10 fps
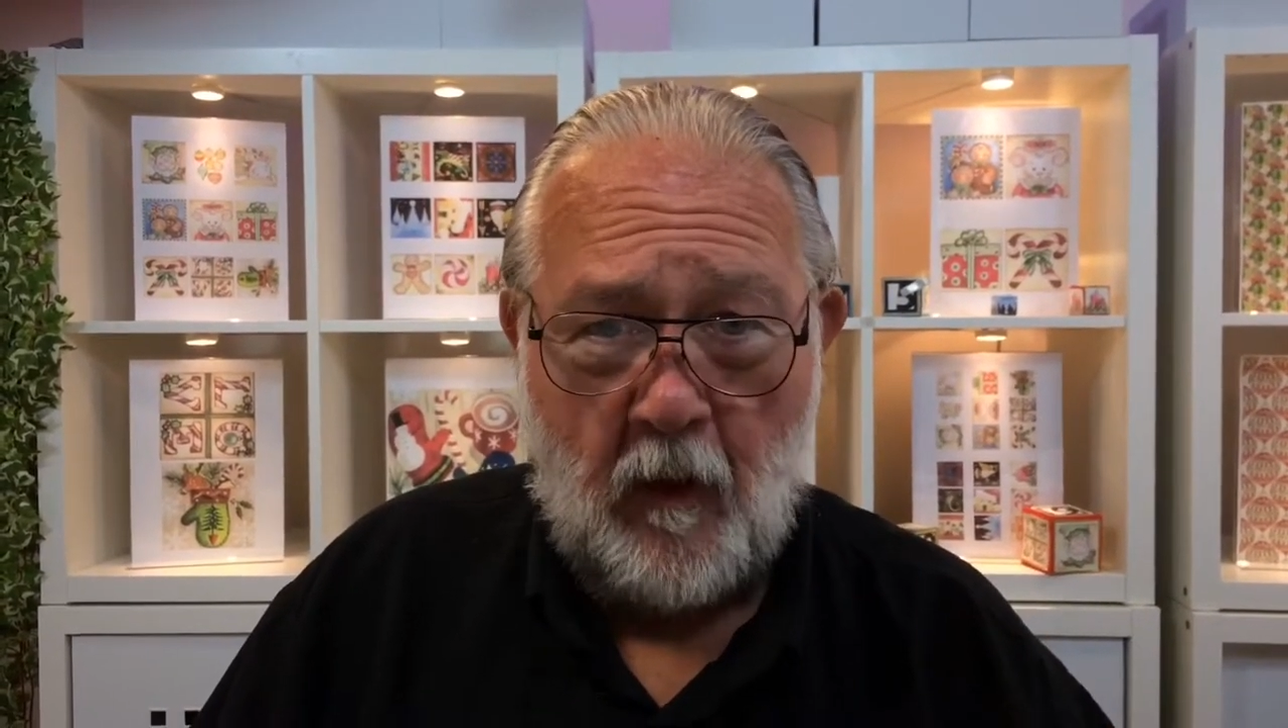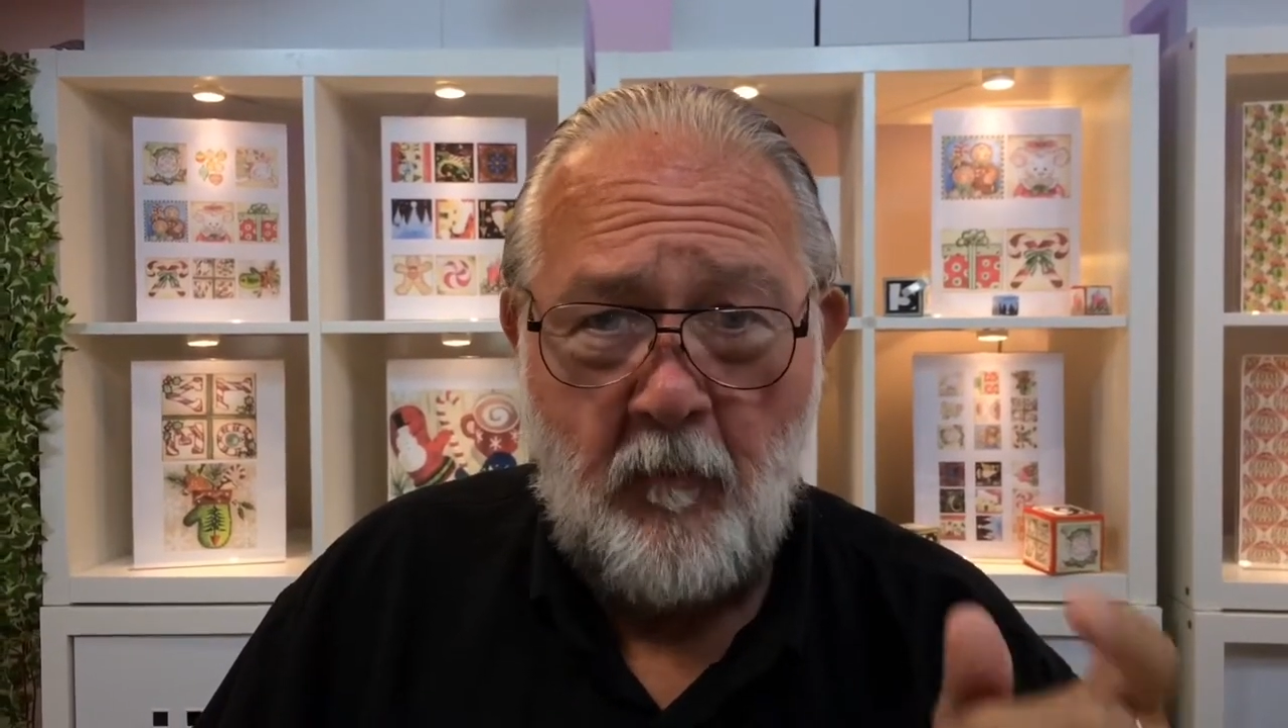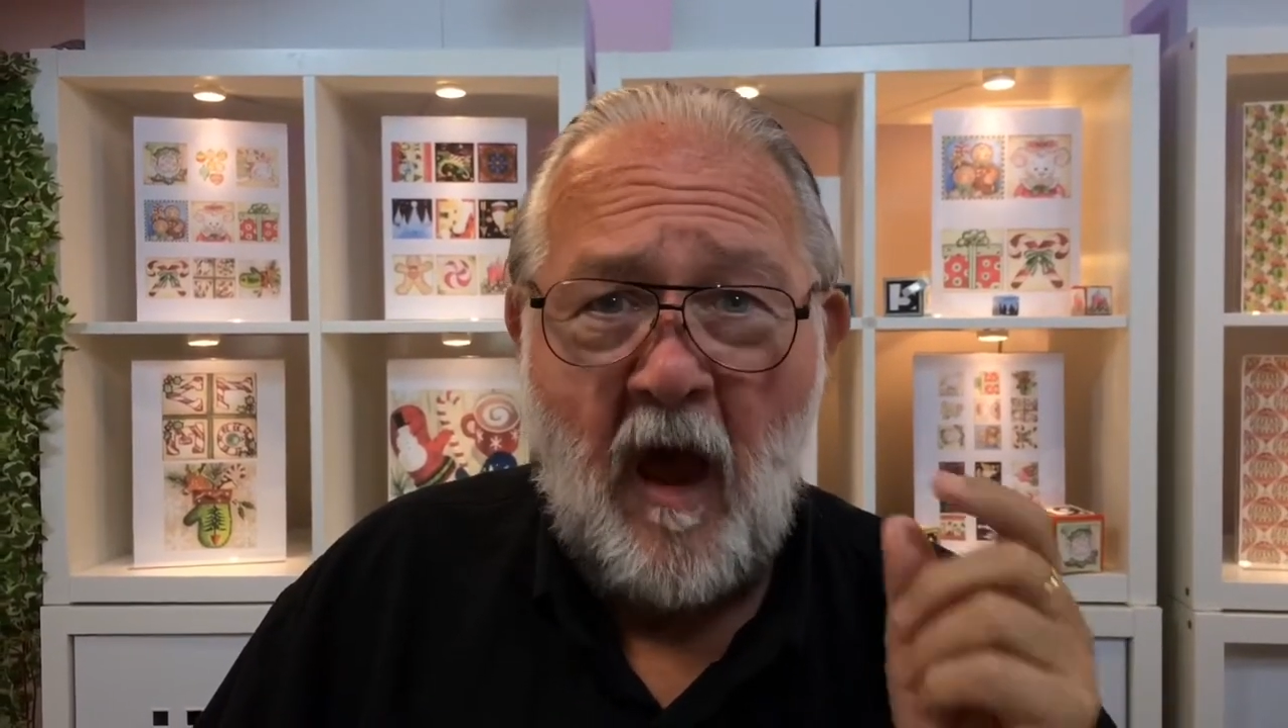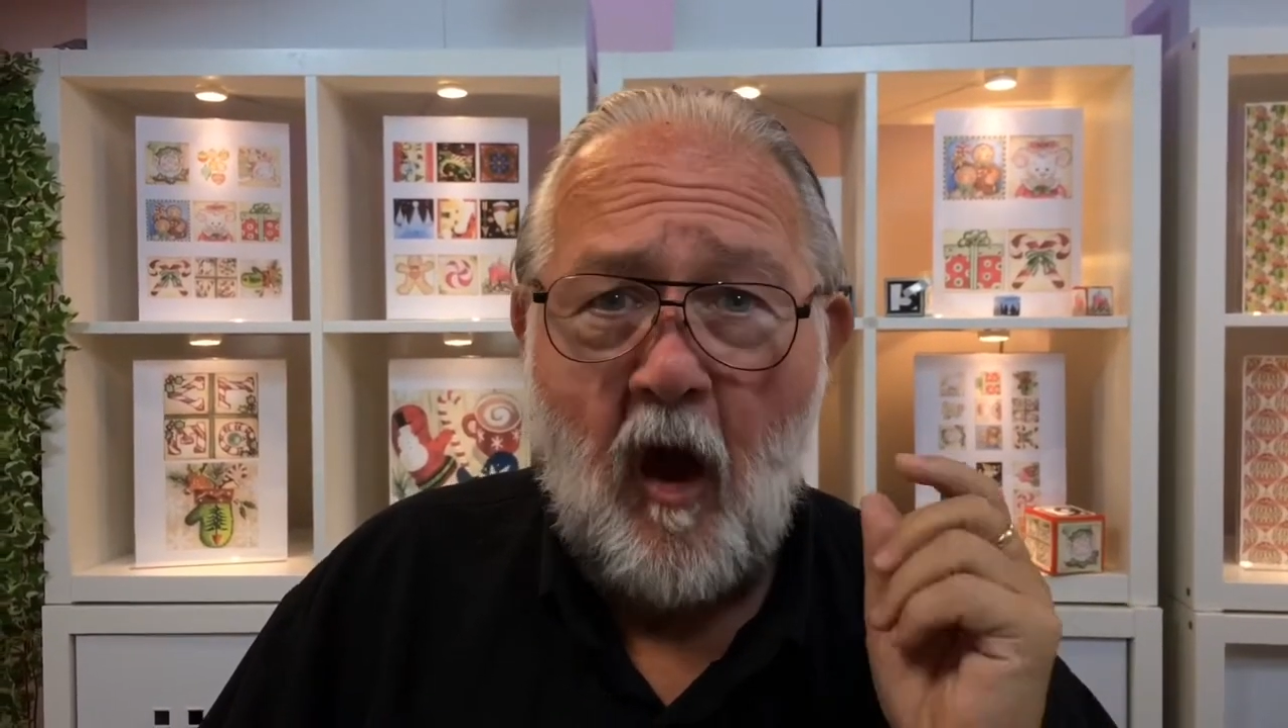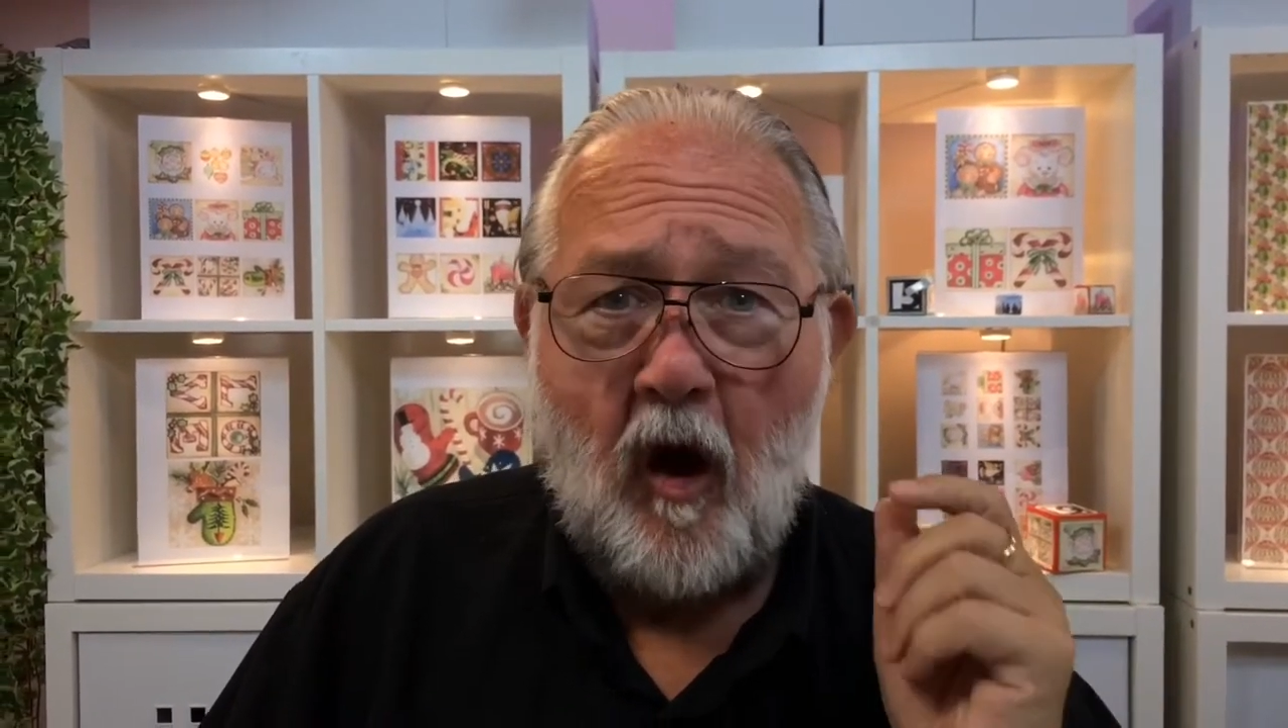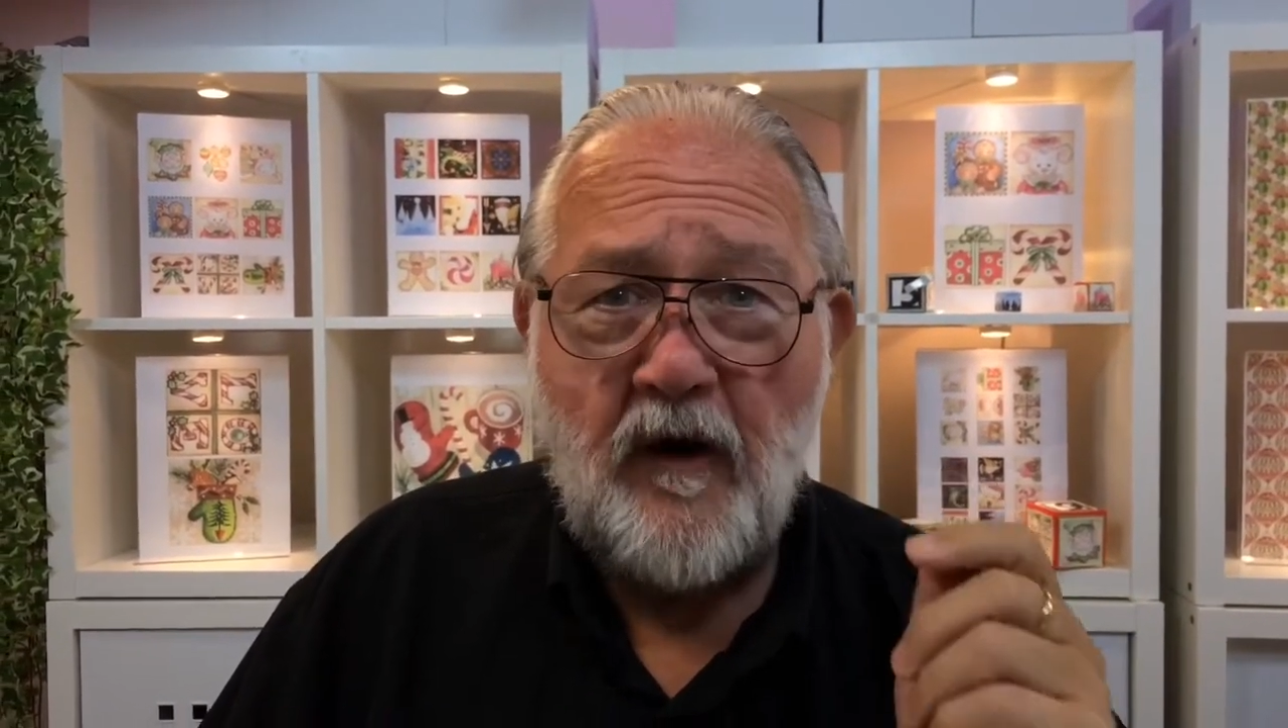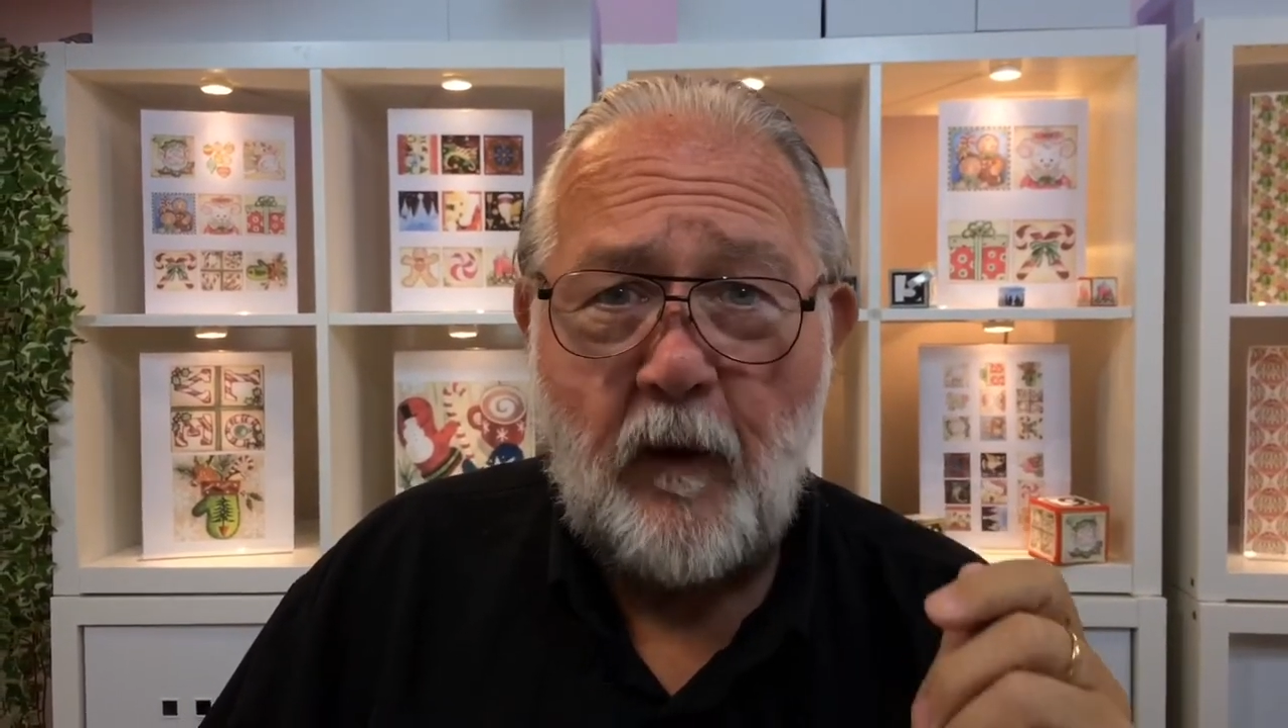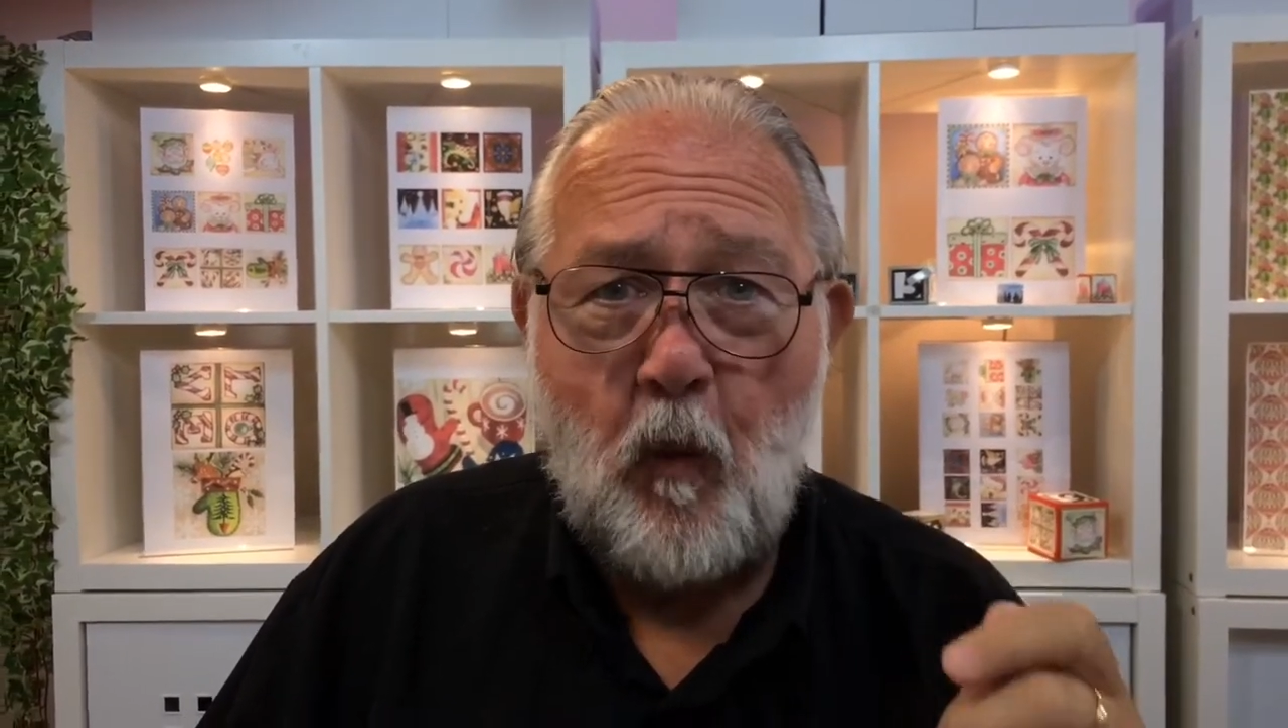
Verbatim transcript: them. Only